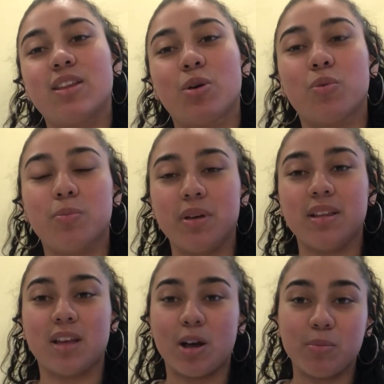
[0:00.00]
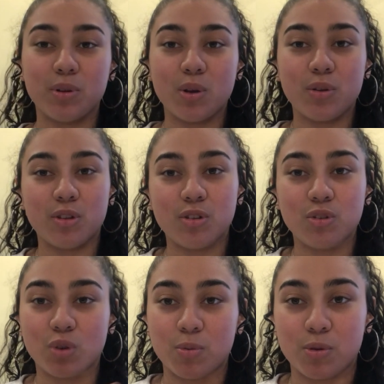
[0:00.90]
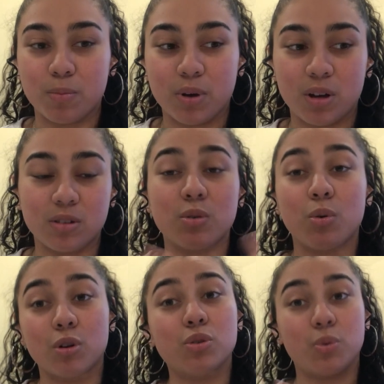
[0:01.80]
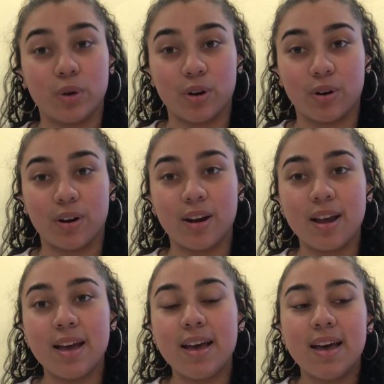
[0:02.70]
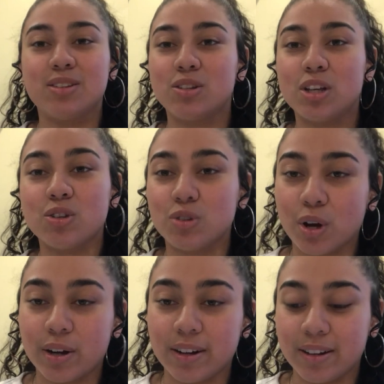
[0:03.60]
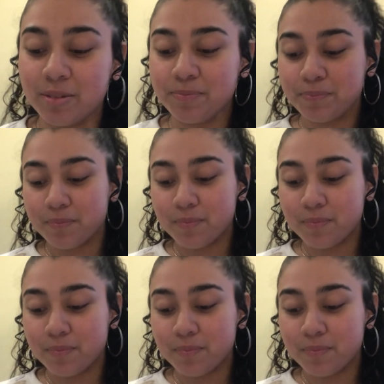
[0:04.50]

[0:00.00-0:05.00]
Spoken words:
there will be down below in the description box, or Twitter. Let's get started.